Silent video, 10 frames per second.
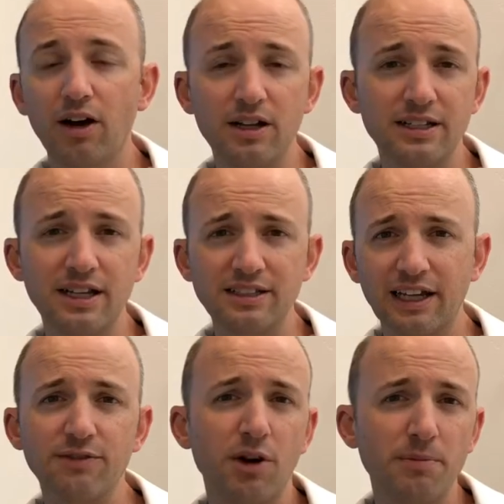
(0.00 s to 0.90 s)
it doesn't
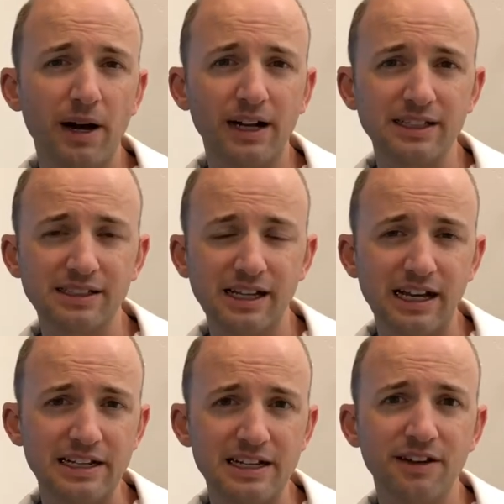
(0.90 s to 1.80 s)
give our bodies
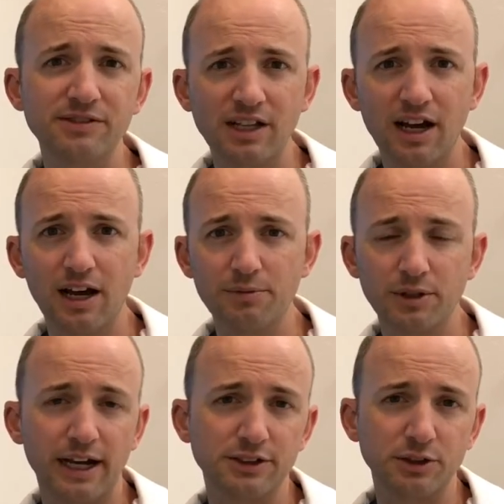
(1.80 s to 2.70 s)
enough time
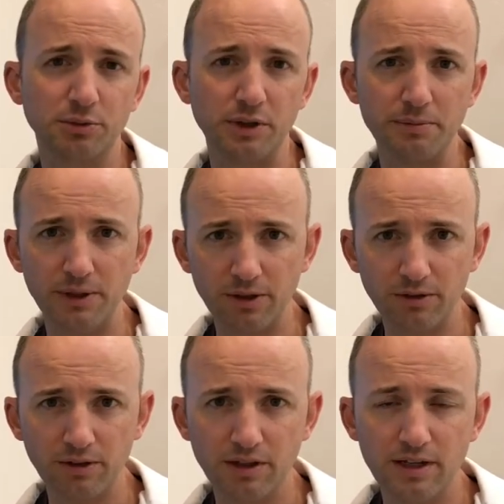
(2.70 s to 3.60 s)
to actually
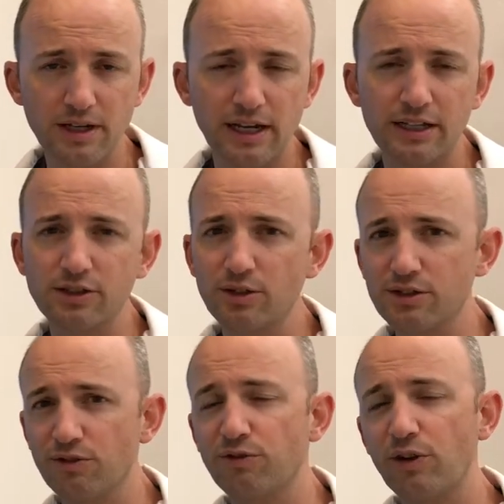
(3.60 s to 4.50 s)
rebuild. And so it's
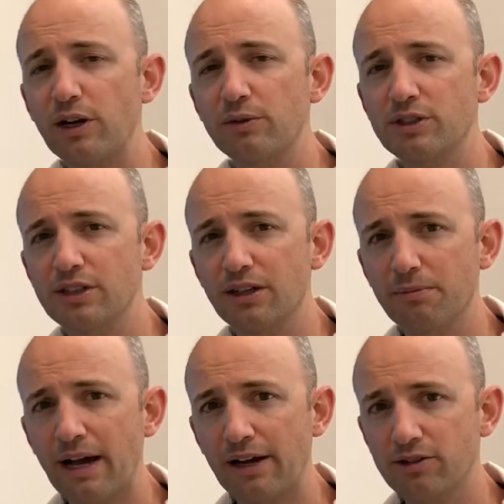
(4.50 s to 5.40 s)
the frequency that
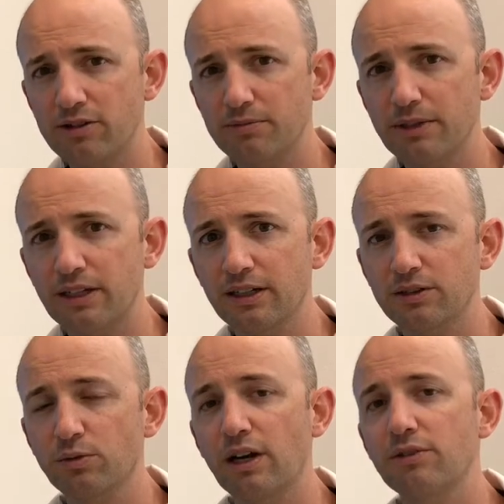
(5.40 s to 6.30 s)
matters,
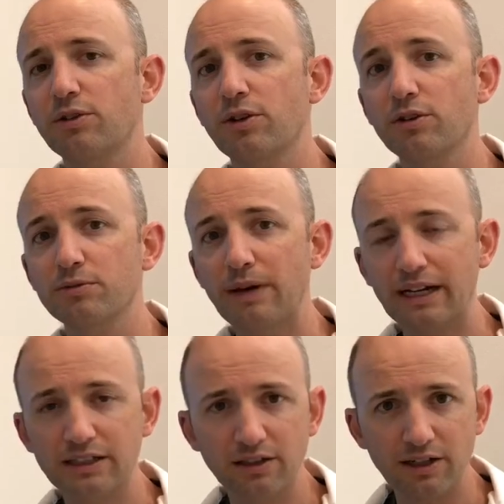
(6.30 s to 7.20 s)
because whenever those
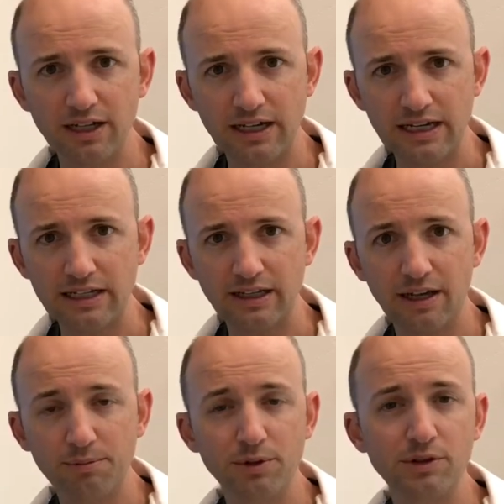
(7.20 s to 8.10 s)
bacteria eat, they
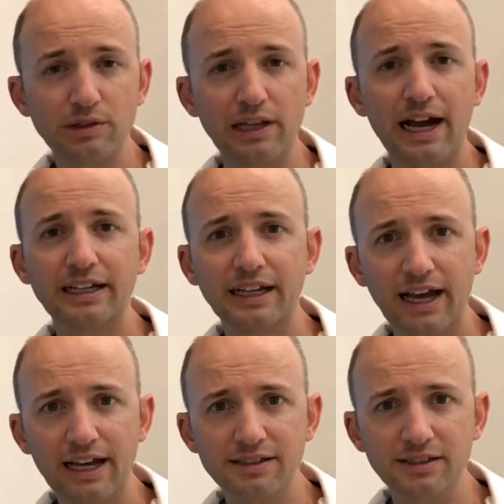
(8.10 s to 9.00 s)
produce lactic
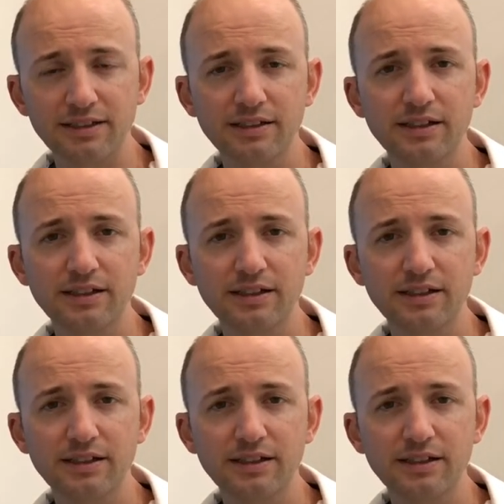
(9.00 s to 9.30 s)
acid.